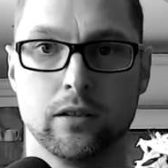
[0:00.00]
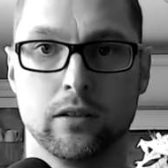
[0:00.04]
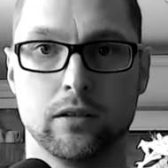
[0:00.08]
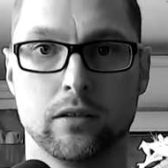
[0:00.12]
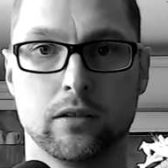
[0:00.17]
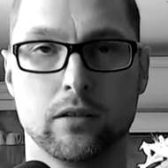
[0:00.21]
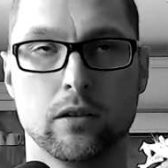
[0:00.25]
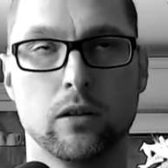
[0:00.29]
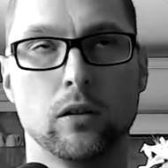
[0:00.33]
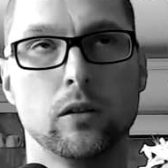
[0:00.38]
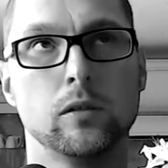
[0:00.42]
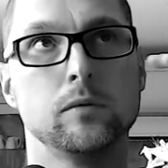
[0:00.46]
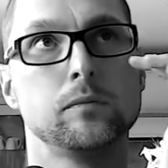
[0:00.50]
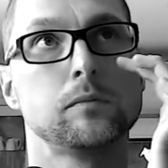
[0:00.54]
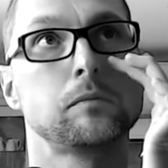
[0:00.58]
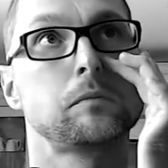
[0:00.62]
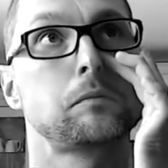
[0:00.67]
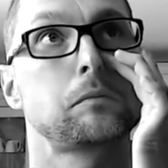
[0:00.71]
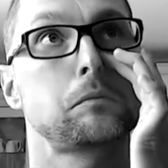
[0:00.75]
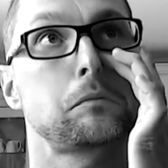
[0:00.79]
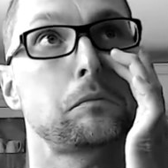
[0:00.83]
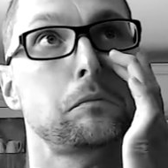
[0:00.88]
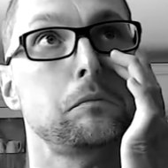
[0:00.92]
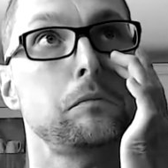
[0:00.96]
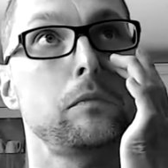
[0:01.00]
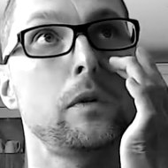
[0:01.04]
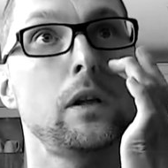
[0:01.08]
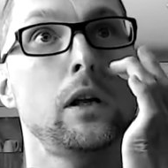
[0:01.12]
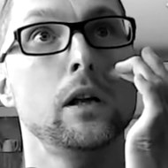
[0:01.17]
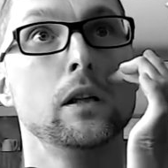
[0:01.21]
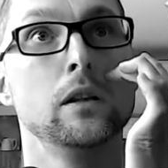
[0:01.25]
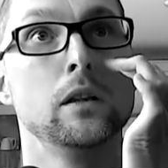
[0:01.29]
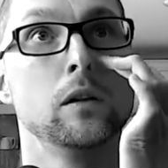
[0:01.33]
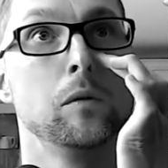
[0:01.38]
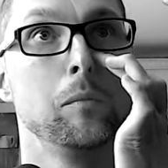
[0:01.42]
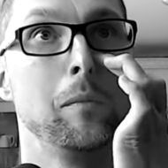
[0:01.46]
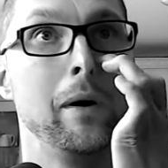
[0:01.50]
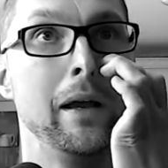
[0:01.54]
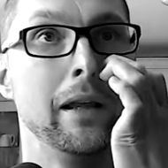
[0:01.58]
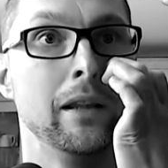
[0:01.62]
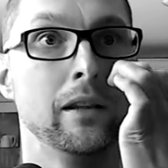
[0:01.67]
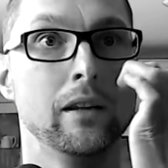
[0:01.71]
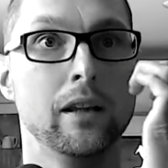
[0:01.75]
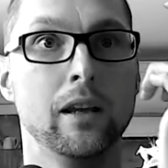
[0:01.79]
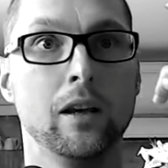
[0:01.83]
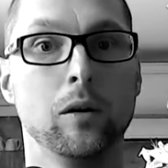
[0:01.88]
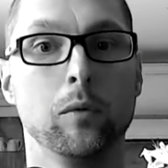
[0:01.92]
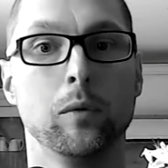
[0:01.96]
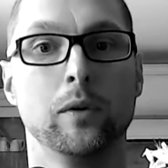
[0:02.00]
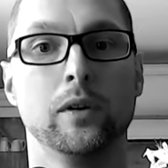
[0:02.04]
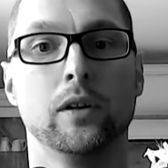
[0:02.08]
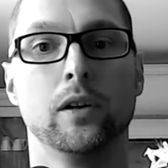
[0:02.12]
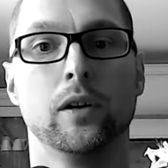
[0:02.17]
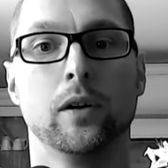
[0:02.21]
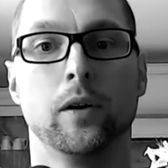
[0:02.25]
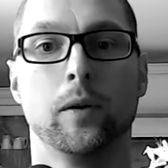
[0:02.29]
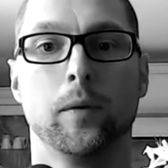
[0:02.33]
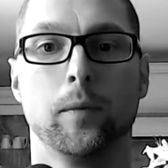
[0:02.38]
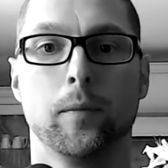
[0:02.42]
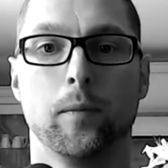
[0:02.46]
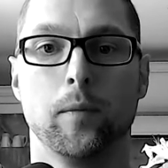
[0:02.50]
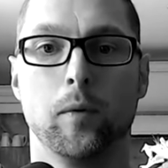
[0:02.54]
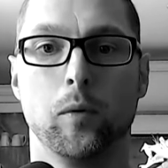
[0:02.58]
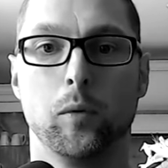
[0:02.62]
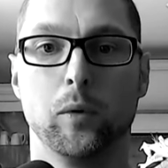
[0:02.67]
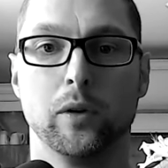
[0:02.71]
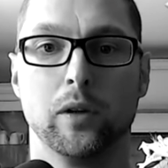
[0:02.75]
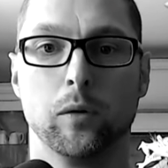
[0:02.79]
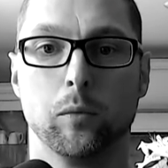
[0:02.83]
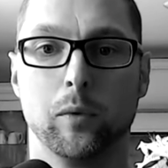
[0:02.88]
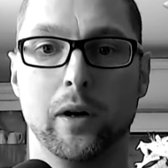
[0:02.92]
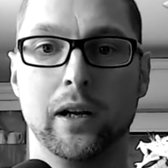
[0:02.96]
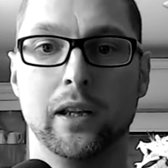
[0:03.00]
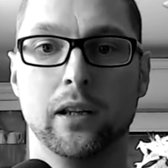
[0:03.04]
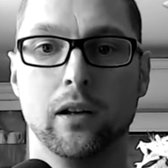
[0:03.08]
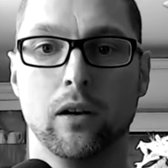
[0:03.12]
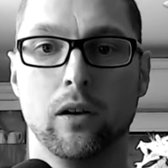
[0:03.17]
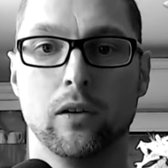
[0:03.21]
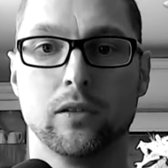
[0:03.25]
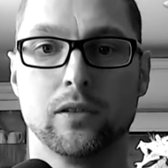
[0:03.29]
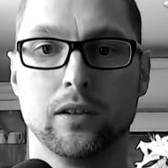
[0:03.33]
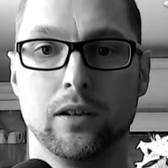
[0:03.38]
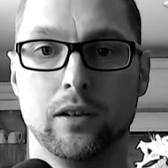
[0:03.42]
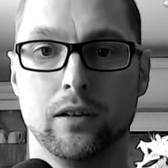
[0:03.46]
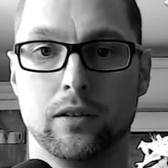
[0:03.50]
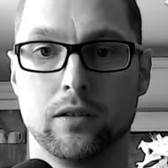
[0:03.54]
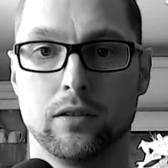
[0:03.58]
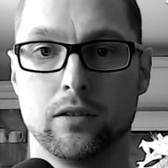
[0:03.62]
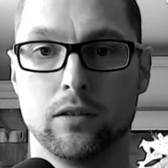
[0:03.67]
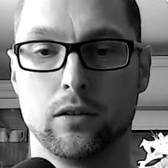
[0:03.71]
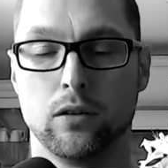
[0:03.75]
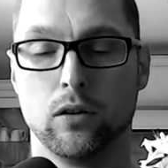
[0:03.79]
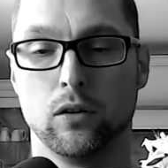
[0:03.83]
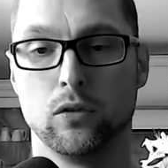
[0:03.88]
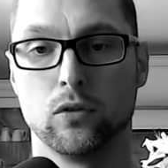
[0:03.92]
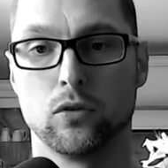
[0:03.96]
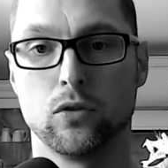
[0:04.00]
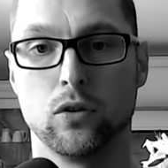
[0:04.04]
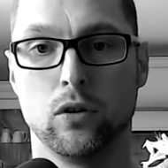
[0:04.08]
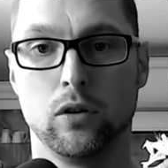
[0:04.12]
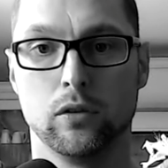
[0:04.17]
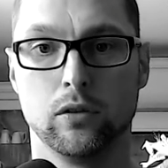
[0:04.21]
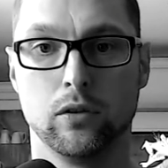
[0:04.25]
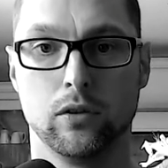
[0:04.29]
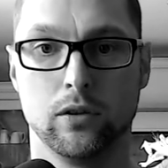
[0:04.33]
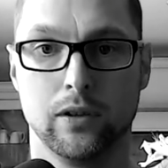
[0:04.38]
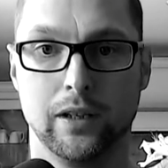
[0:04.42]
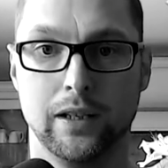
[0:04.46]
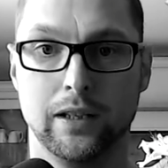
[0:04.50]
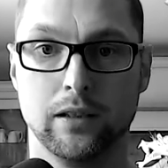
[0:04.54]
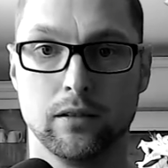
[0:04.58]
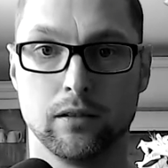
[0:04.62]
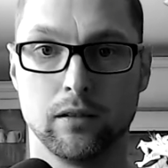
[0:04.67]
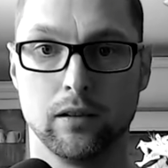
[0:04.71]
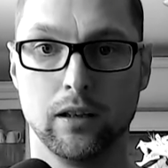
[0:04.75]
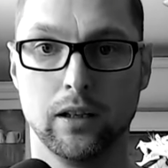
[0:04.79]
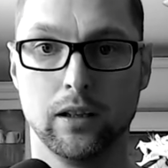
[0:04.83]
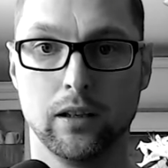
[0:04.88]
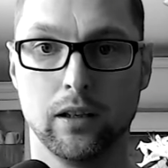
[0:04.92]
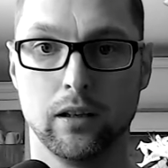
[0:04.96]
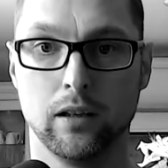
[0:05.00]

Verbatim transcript: So the main thing with the with the weight loss is to control the insulin